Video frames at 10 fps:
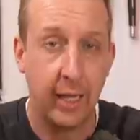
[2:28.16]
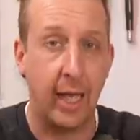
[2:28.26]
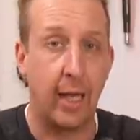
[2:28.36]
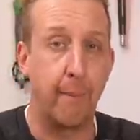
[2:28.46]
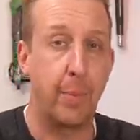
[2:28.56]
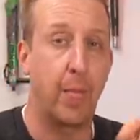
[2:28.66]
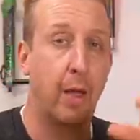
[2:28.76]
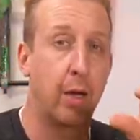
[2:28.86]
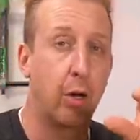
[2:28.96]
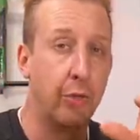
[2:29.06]
Um,
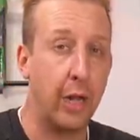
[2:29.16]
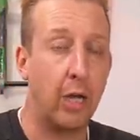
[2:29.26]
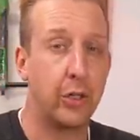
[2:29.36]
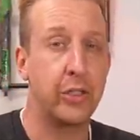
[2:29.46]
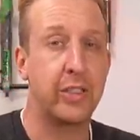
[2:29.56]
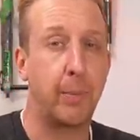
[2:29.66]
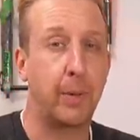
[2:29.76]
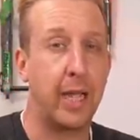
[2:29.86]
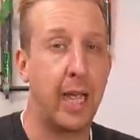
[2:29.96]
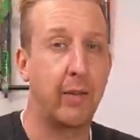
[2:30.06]
on the Lux, you
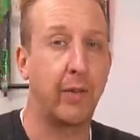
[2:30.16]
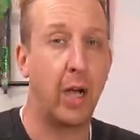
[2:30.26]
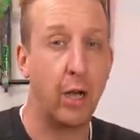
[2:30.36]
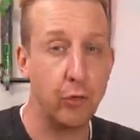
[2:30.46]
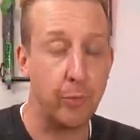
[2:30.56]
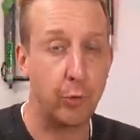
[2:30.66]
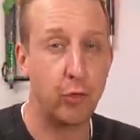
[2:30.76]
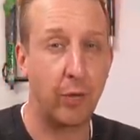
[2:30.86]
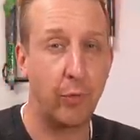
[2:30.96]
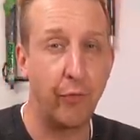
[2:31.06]
typically have a one hundred mil
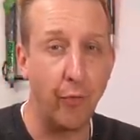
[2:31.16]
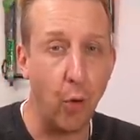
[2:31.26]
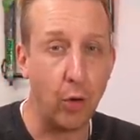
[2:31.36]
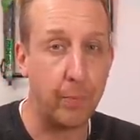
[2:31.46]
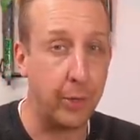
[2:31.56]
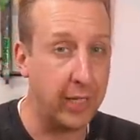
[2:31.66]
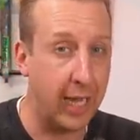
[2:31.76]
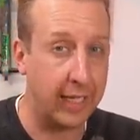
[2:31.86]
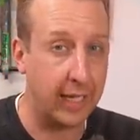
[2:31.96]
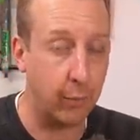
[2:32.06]
travel fork, but you
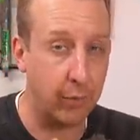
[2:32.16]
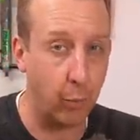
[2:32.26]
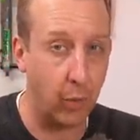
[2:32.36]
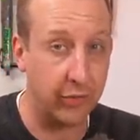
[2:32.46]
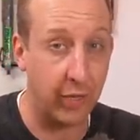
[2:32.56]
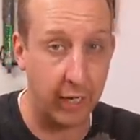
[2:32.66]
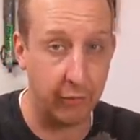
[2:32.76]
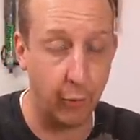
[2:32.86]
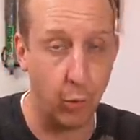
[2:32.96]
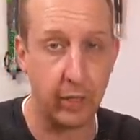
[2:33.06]
can get it with a one
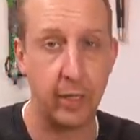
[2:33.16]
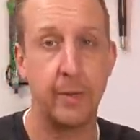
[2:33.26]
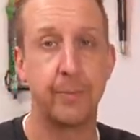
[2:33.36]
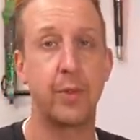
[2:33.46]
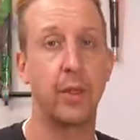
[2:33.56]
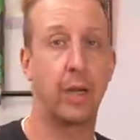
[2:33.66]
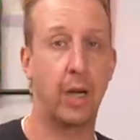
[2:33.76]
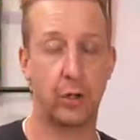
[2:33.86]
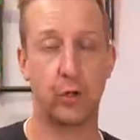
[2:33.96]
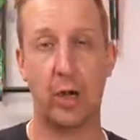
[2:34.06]
ten fork.
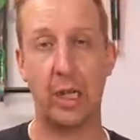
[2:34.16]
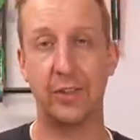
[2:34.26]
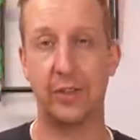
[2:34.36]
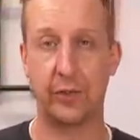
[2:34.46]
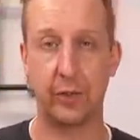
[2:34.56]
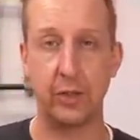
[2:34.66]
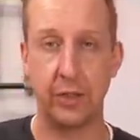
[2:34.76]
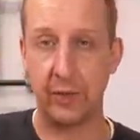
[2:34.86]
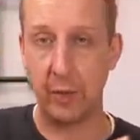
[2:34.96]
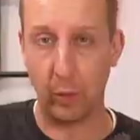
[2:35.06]
Lux Trail is
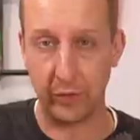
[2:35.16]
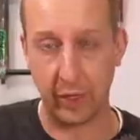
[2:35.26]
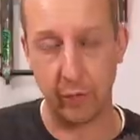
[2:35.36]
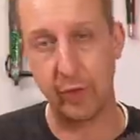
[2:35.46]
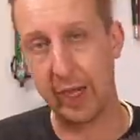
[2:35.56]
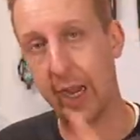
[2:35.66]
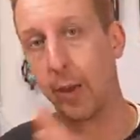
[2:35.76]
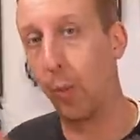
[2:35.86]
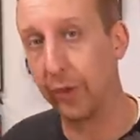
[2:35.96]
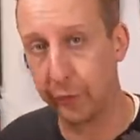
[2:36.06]
exclusively one ten rear
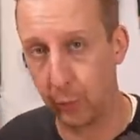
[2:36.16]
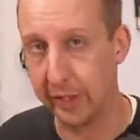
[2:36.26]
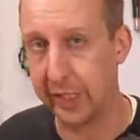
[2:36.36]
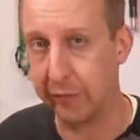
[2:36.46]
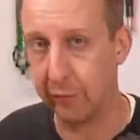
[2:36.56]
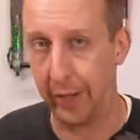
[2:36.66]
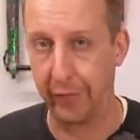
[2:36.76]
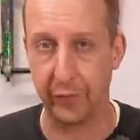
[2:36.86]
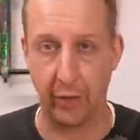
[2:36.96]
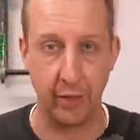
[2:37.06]
and one twenty
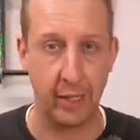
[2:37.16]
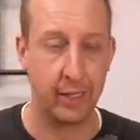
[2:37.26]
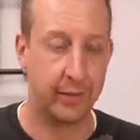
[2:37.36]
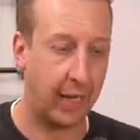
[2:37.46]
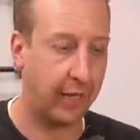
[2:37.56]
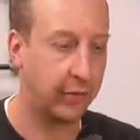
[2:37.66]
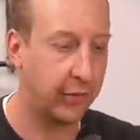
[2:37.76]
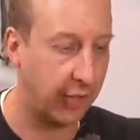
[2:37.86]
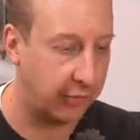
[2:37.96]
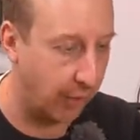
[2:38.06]
front. So that is the
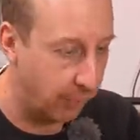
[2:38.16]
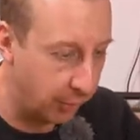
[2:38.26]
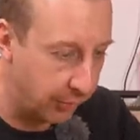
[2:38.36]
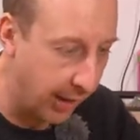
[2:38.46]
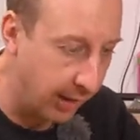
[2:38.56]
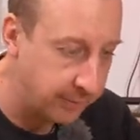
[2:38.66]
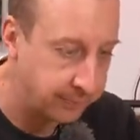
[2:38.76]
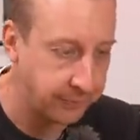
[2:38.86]
setup on there.